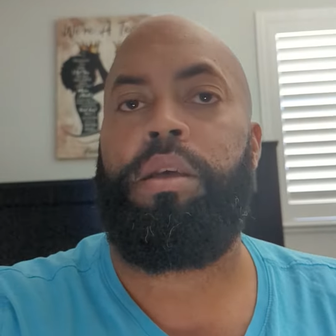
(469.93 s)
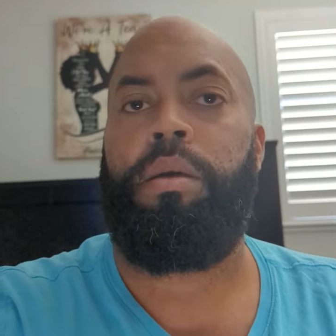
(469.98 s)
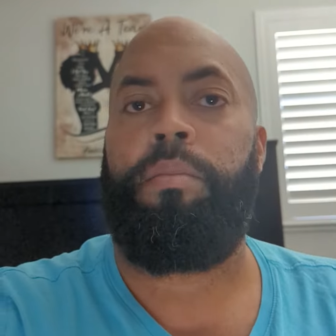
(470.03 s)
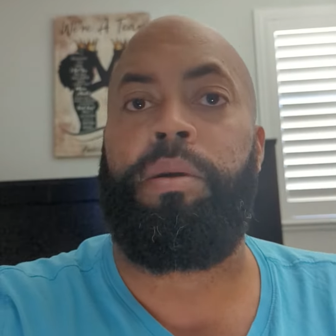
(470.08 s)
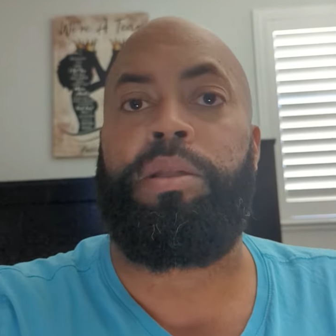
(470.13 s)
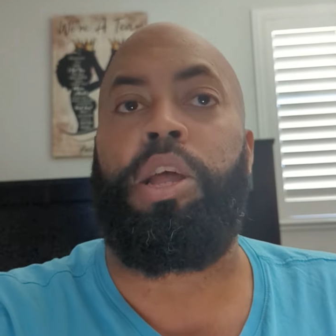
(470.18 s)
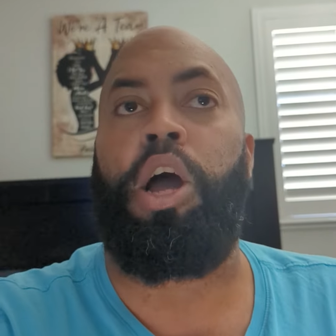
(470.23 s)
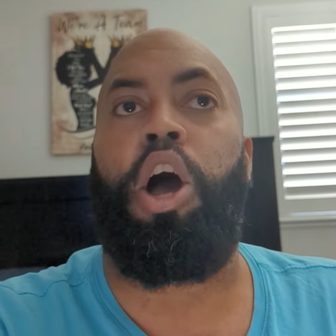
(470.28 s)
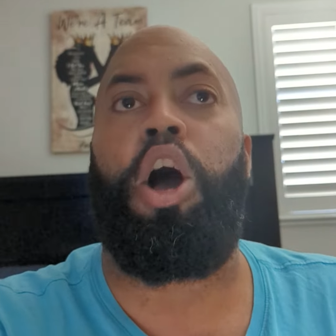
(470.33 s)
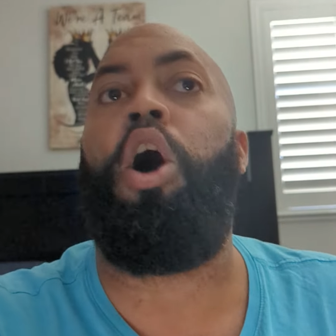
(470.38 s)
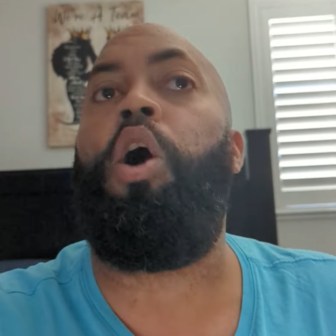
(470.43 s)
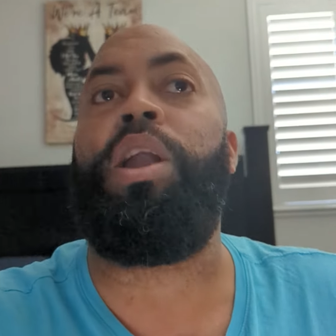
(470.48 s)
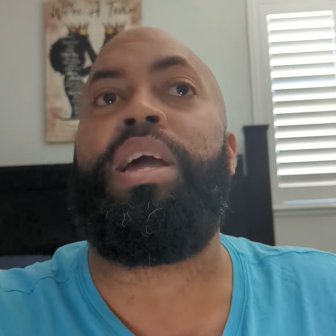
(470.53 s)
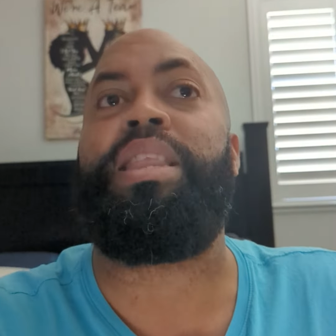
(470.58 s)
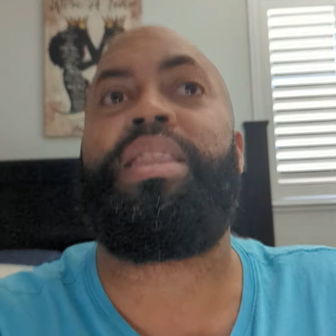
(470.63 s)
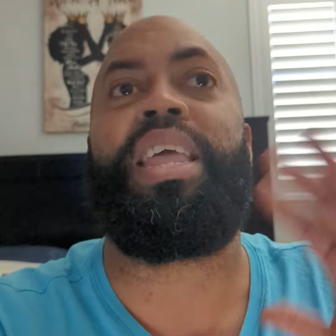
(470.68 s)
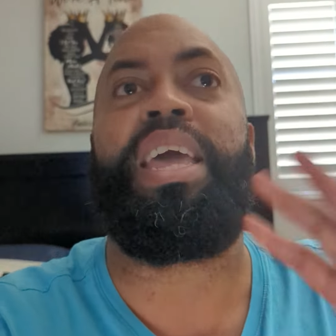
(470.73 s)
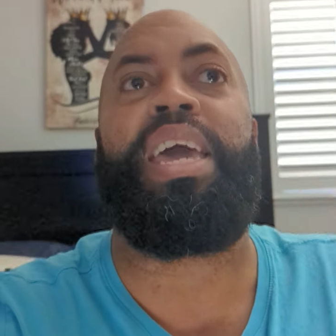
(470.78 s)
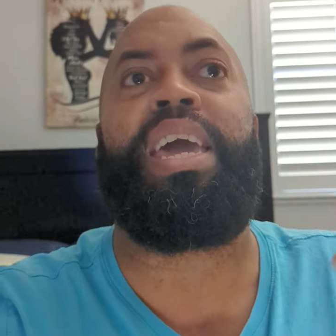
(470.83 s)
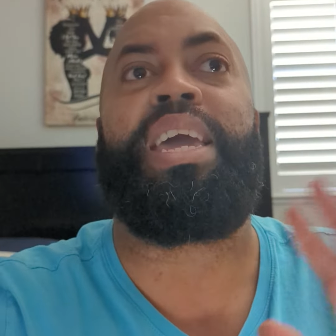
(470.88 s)
But the only
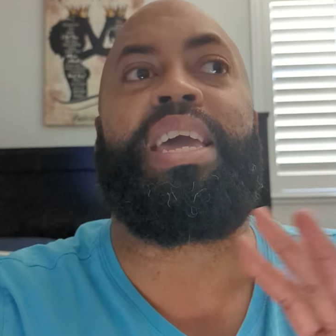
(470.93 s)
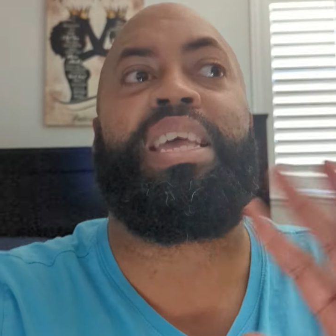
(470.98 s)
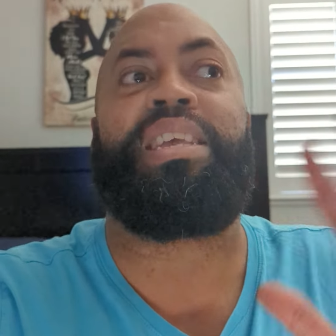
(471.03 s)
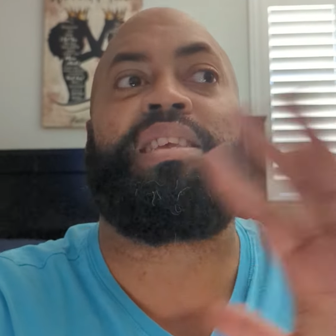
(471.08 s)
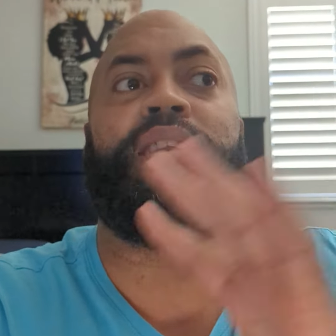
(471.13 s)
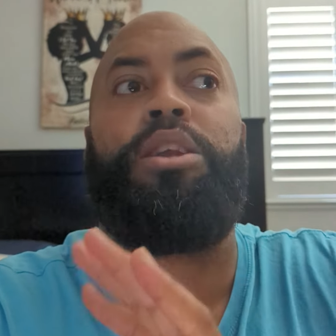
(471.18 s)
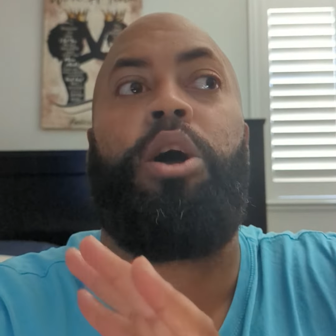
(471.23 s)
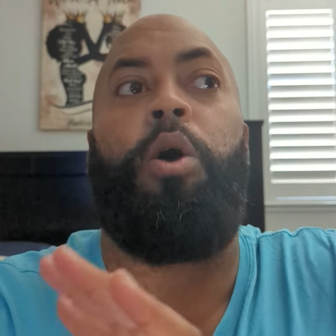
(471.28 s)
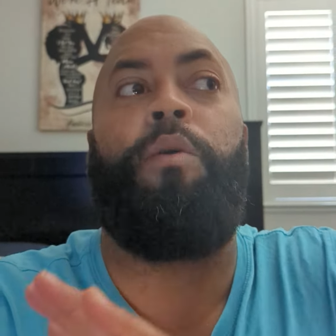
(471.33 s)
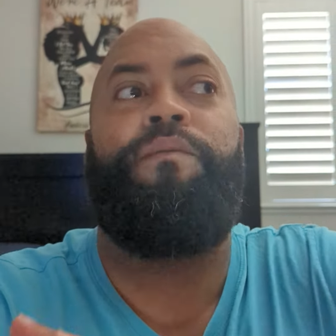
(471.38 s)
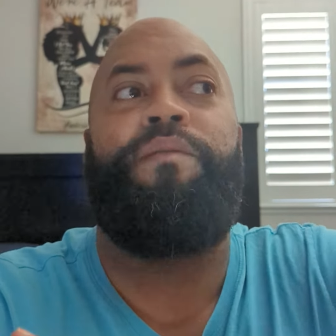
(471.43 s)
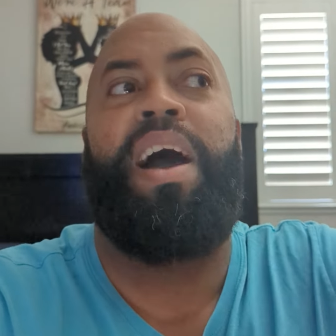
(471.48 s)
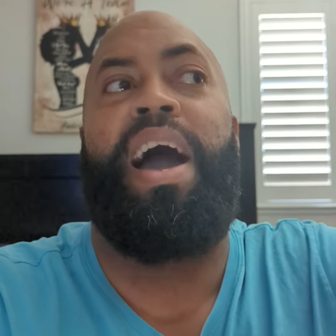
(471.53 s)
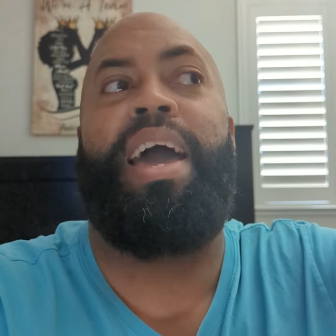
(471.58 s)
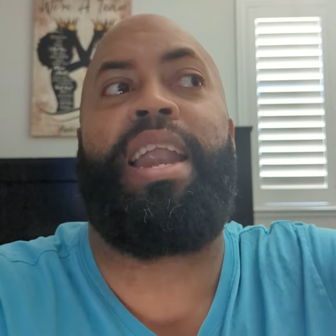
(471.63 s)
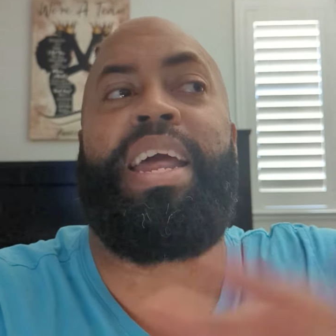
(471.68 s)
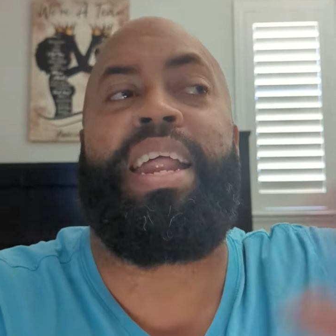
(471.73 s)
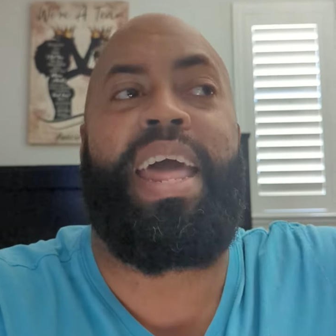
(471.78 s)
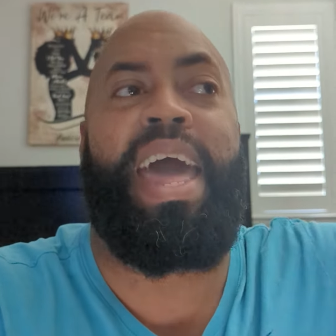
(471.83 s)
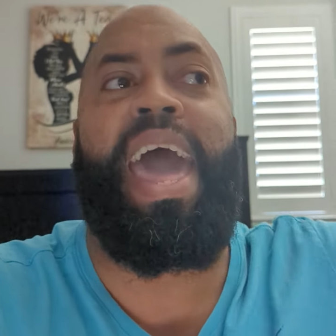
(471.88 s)
thing, it's no
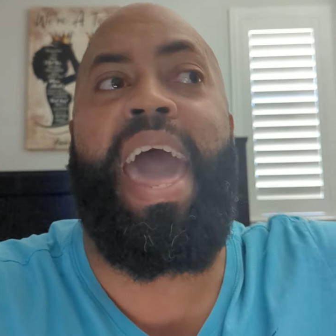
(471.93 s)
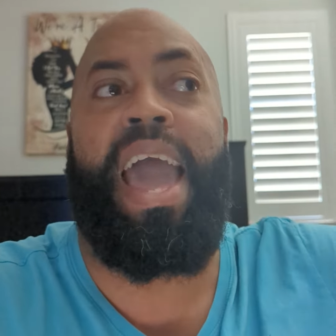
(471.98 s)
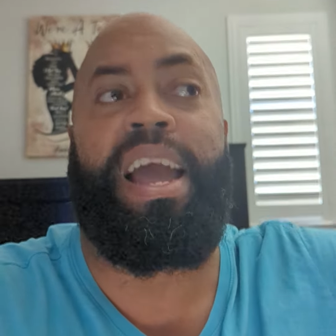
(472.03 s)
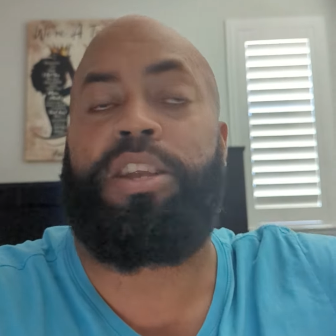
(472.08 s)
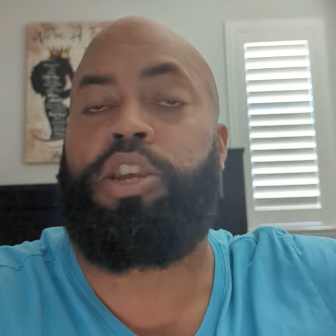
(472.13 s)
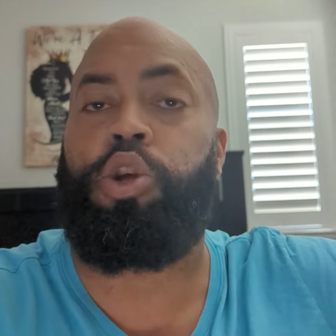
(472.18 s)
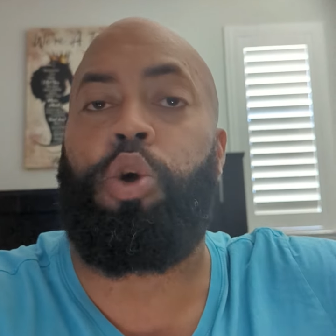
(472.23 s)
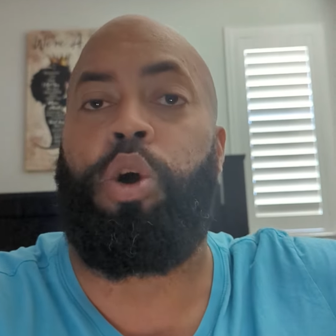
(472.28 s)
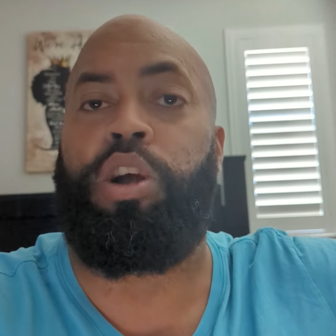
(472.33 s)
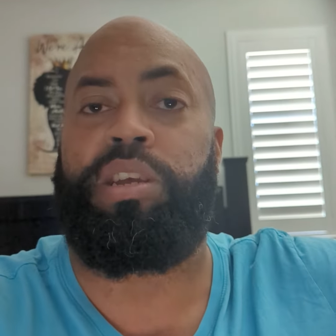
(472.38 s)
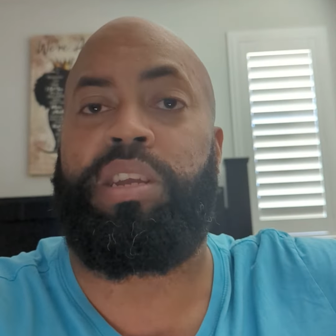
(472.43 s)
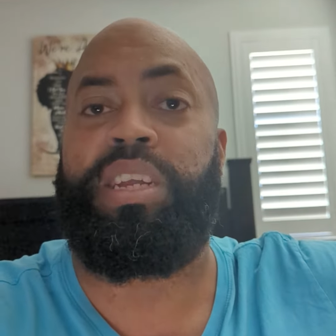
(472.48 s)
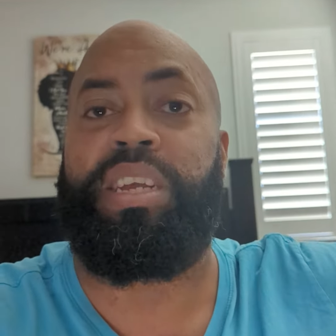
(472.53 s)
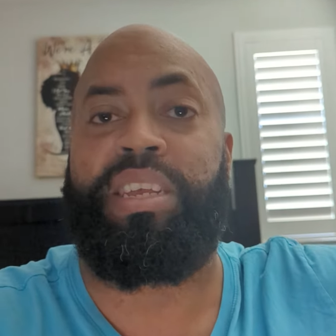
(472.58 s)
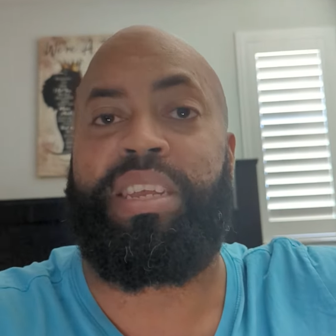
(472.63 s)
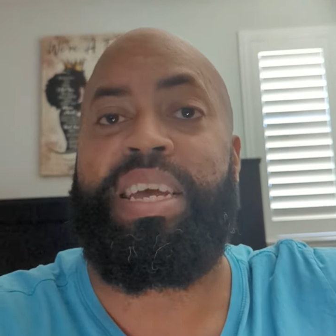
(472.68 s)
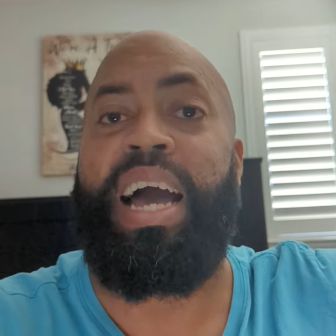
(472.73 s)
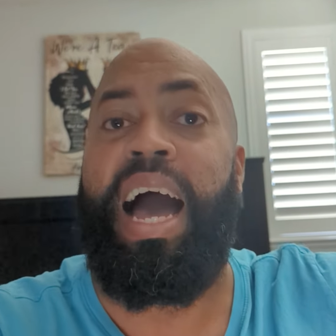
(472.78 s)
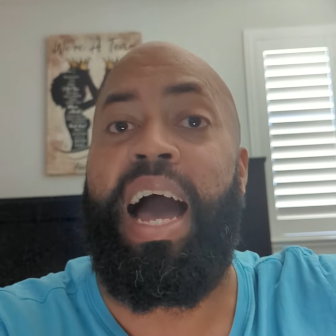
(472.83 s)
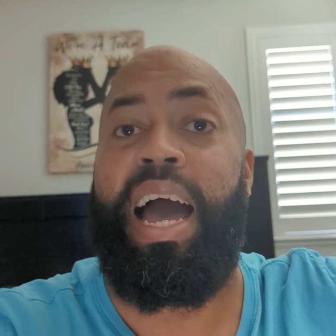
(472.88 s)
violent act towards
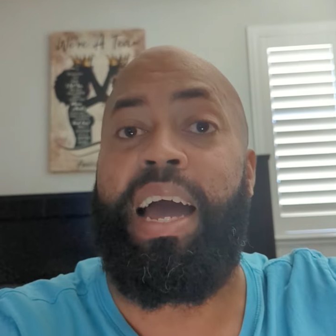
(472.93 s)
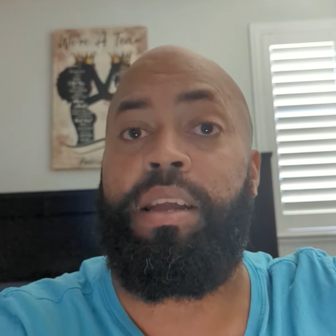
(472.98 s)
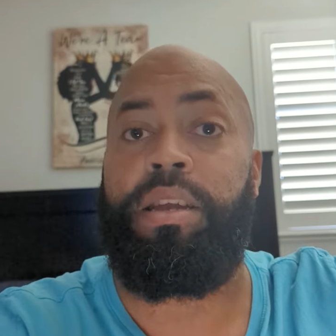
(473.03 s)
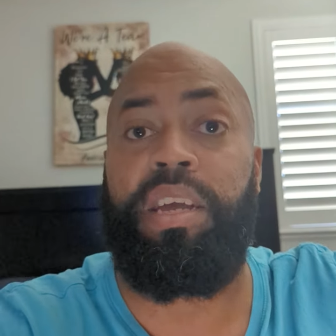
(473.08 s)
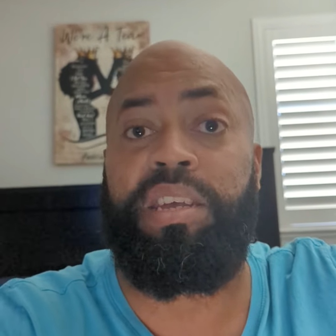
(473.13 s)
this guy.